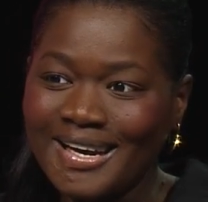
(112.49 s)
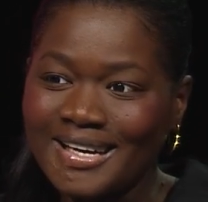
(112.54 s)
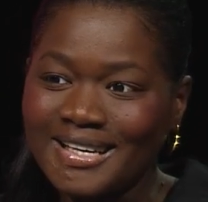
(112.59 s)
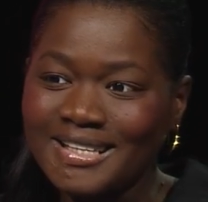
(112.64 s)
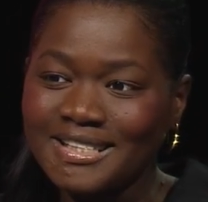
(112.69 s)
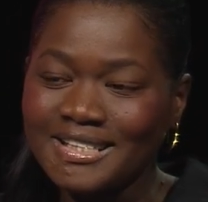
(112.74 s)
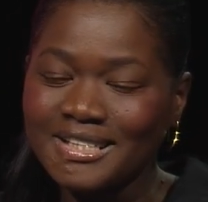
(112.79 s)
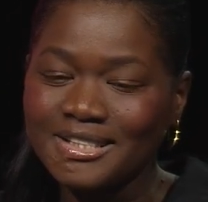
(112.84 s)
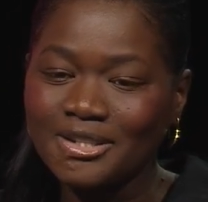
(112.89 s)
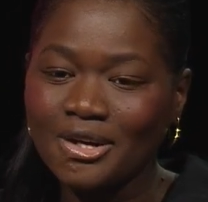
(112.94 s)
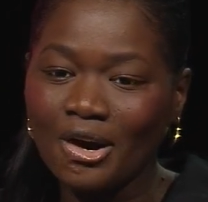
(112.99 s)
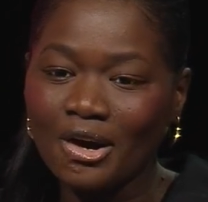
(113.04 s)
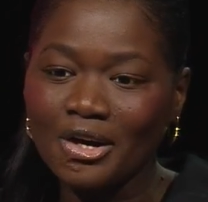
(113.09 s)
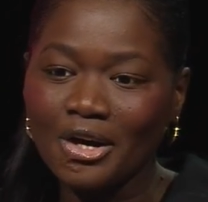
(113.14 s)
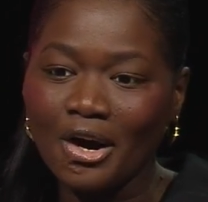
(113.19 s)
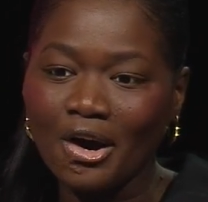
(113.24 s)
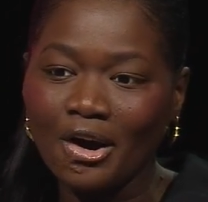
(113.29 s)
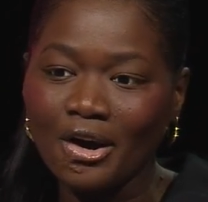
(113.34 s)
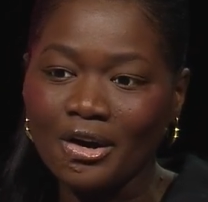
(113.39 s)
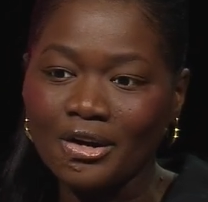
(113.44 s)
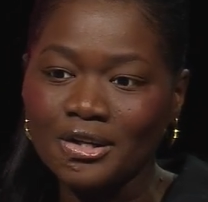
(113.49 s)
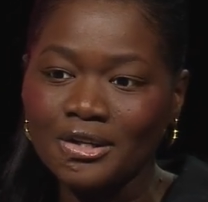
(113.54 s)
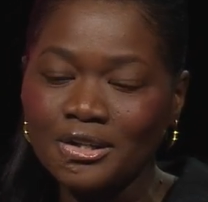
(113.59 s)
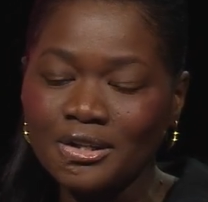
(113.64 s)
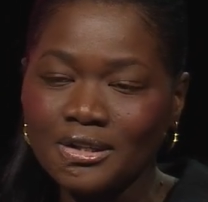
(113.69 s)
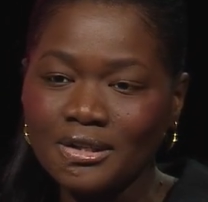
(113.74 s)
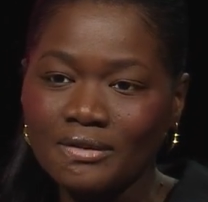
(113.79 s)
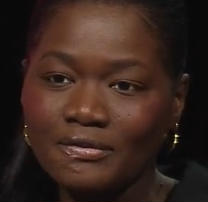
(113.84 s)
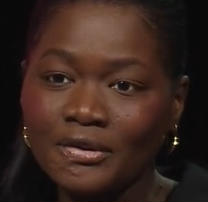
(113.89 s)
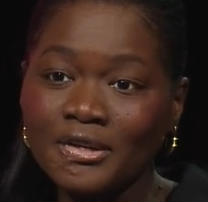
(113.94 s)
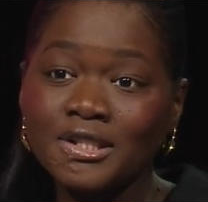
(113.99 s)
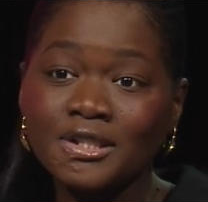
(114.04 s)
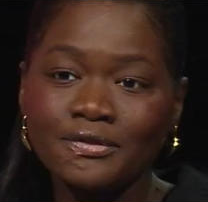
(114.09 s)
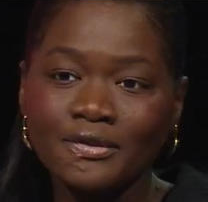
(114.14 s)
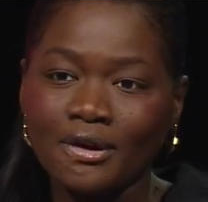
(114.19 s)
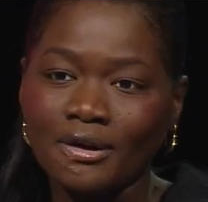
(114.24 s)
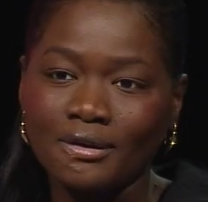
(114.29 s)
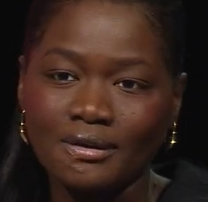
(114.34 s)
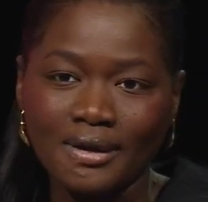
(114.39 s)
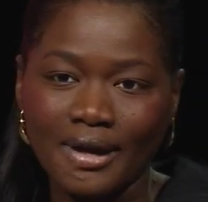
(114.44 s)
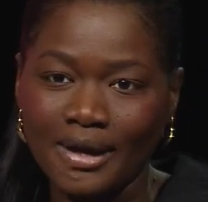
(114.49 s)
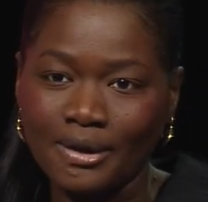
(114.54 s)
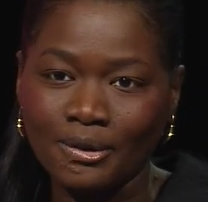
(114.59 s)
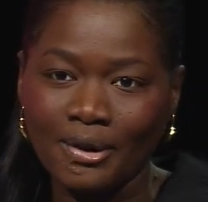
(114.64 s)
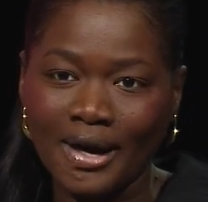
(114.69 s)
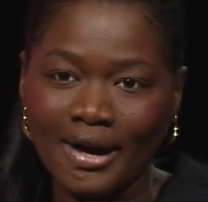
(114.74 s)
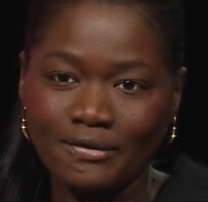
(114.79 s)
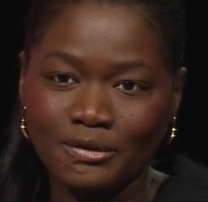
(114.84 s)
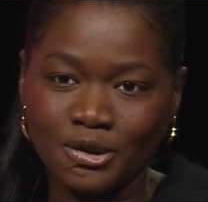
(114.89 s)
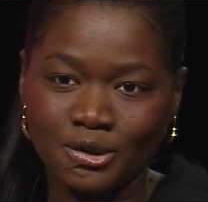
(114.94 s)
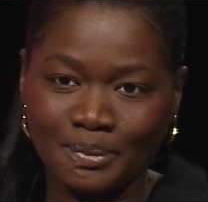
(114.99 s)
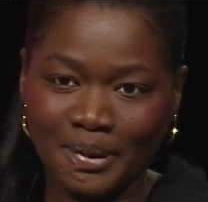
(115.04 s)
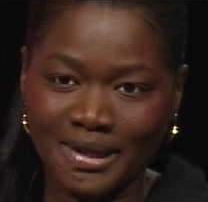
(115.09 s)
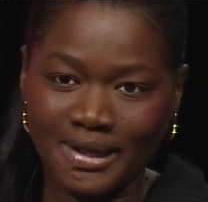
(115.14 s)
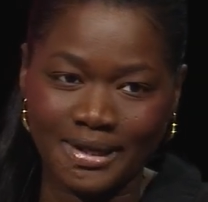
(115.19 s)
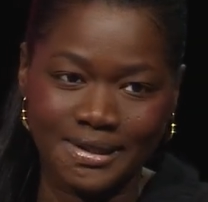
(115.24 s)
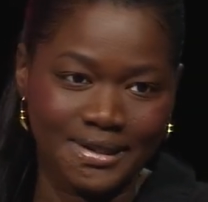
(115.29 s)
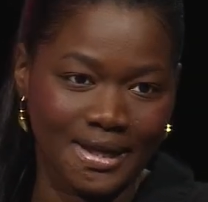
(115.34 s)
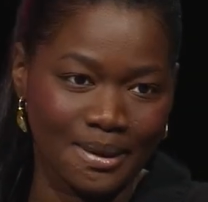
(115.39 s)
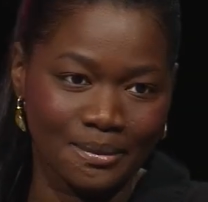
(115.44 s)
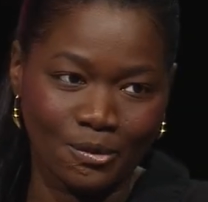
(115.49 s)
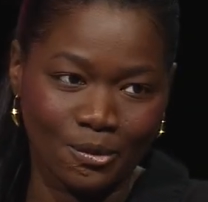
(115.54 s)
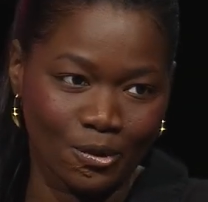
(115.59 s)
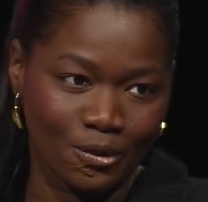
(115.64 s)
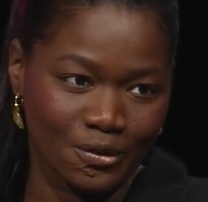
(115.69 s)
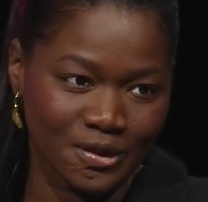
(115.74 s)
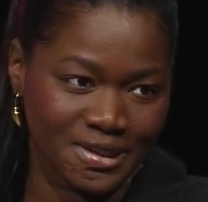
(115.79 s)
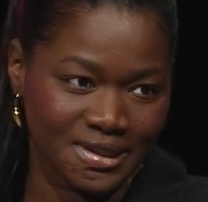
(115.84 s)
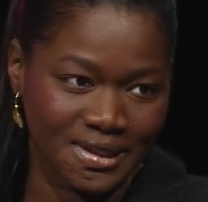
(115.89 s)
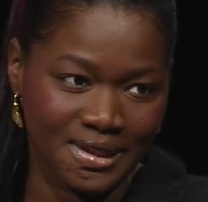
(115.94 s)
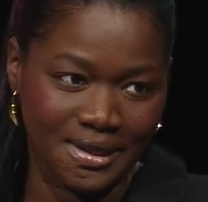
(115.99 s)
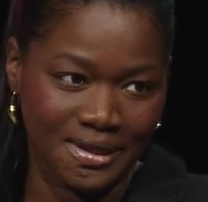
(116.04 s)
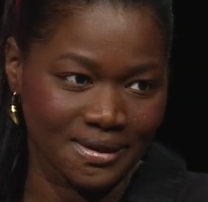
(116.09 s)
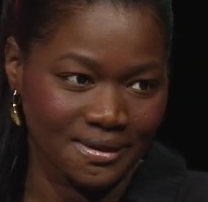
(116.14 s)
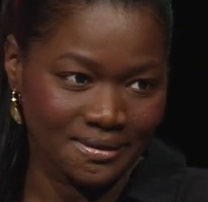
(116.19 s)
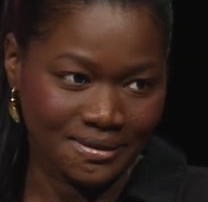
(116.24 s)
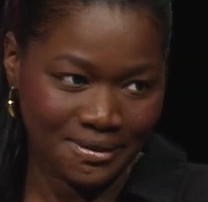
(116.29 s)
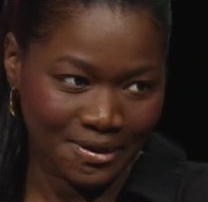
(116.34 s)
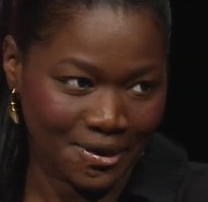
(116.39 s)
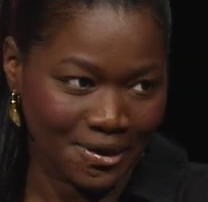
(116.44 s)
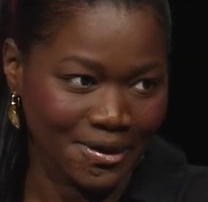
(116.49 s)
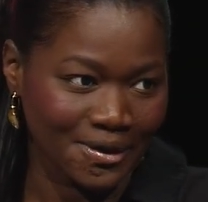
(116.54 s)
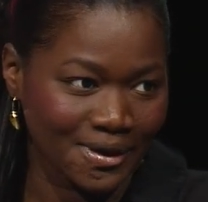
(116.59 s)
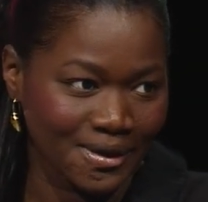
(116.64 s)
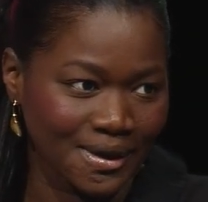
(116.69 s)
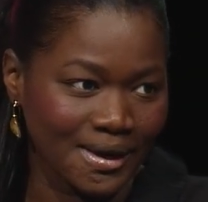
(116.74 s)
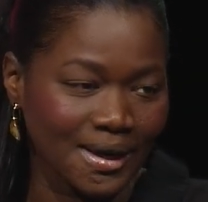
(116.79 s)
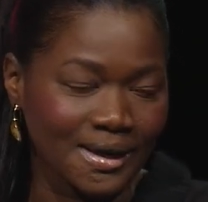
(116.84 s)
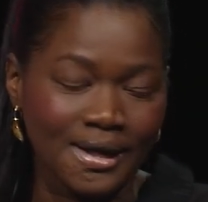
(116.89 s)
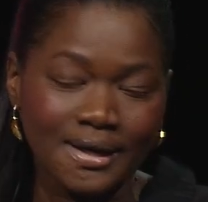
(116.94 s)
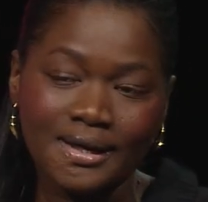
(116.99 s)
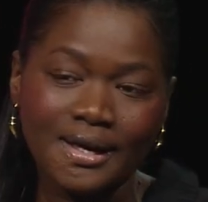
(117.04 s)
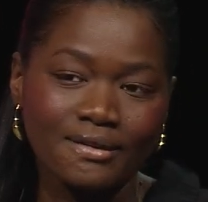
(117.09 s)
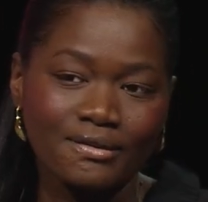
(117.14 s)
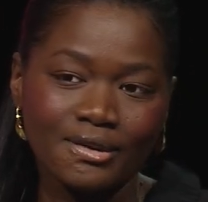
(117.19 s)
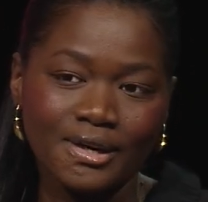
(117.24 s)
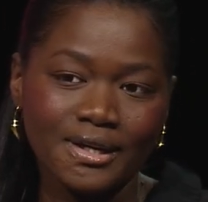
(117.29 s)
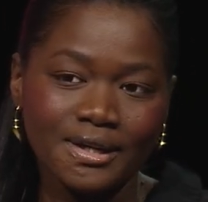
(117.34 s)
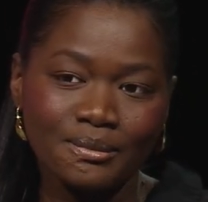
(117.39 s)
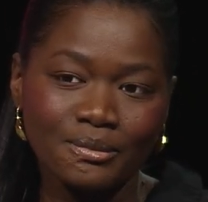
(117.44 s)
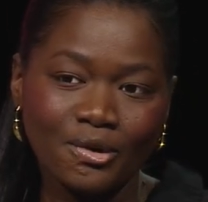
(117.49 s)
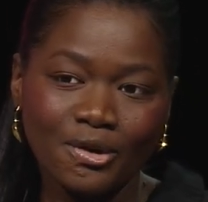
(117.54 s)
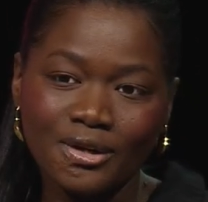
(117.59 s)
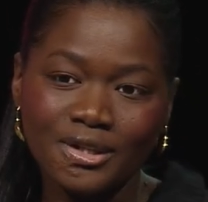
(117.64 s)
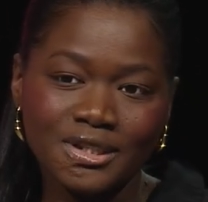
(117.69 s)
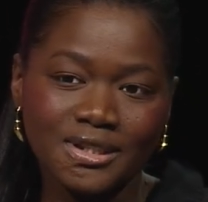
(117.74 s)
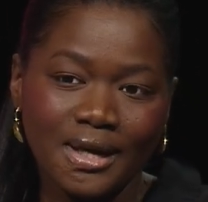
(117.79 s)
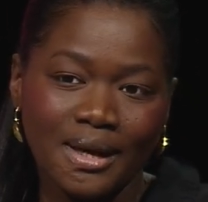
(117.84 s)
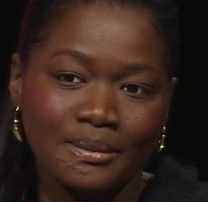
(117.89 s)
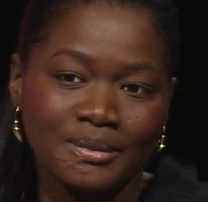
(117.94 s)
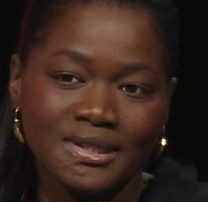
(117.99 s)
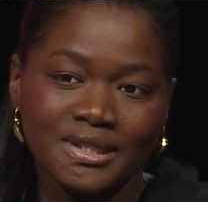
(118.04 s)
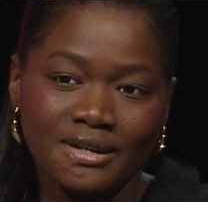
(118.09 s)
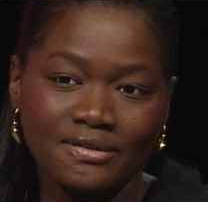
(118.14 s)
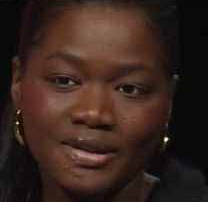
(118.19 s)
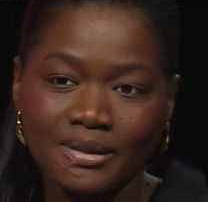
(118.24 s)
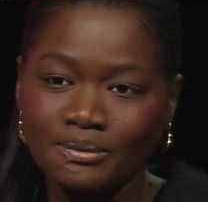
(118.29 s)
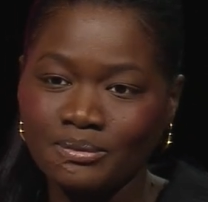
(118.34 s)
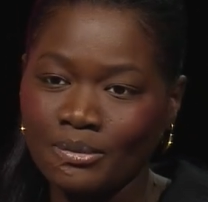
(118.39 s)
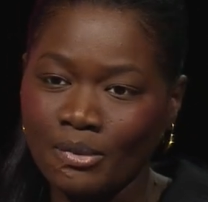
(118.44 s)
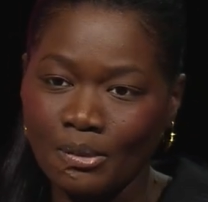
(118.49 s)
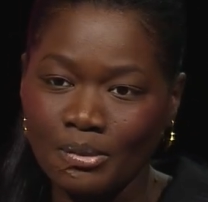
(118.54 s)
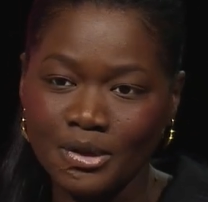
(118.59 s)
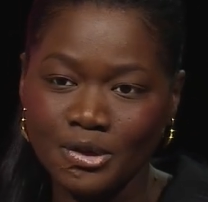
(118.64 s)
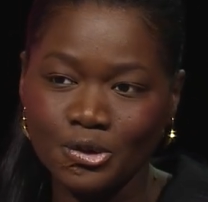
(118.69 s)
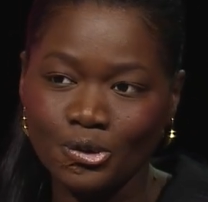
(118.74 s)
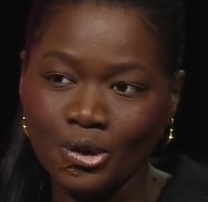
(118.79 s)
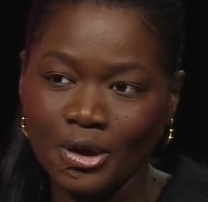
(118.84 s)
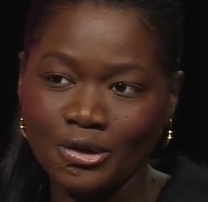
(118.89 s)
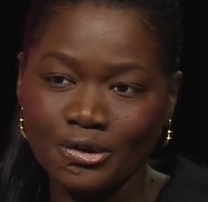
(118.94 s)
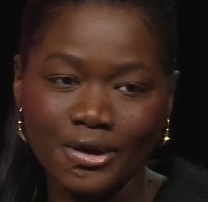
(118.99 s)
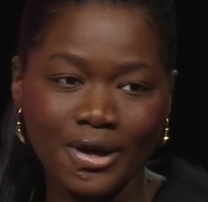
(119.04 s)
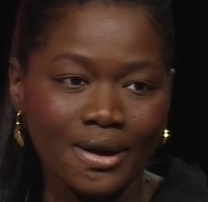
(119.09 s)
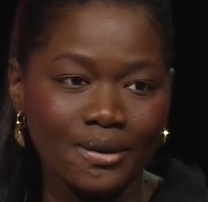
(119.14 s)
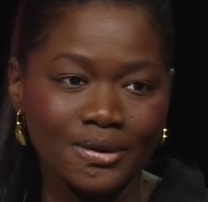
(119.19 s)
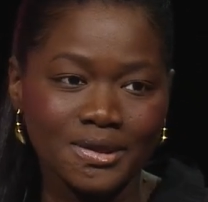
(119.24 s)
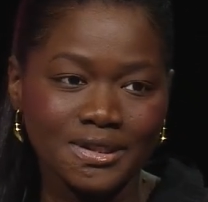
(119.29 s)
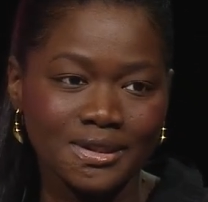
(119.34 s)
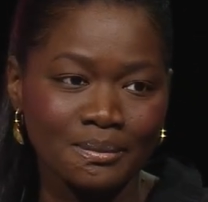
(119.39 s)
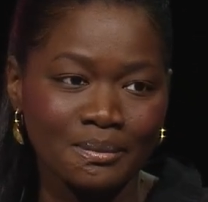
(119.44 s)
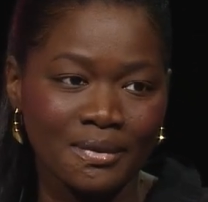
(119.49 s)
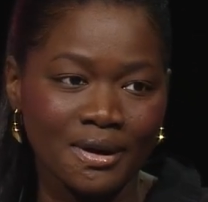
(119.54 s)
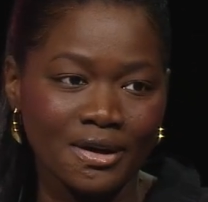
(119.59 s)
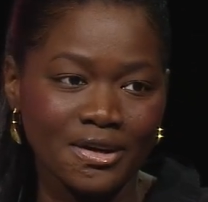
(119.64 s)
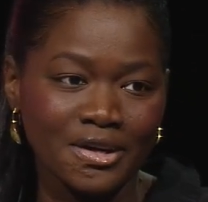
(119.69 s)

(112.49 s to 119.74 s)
She's gone on, first of all, I don't have to spend that time overseeing her at that level anymore. I'm saving probably 200 hours a